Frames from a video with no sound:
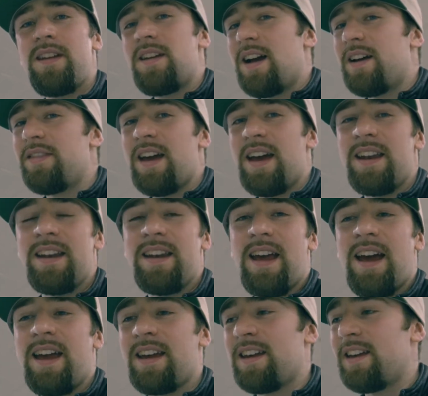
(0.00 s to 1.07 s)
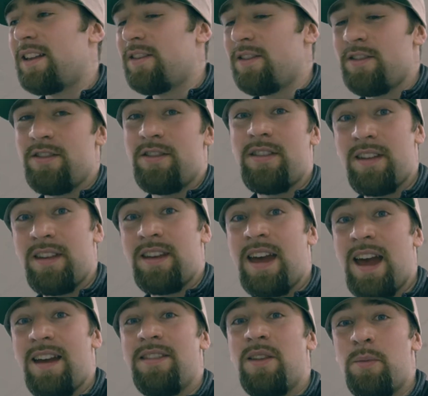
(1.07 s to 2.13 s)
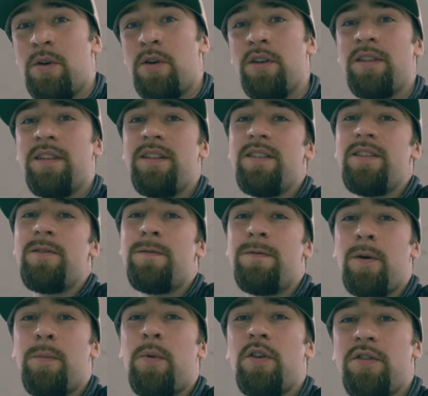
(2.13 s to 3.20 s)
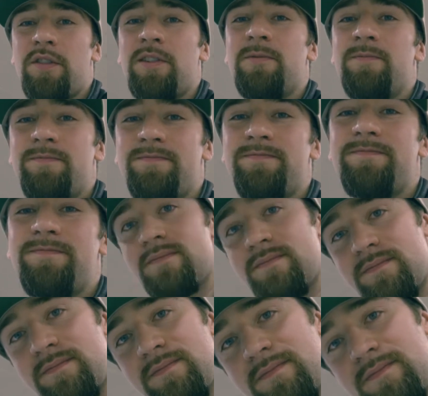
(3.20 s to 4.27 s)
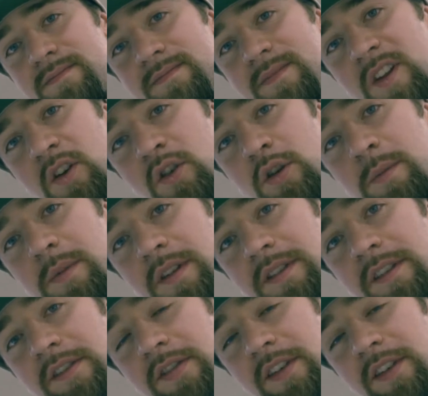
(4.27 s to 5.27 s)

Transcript: and then I can get in the mode for Portugal. I hope that this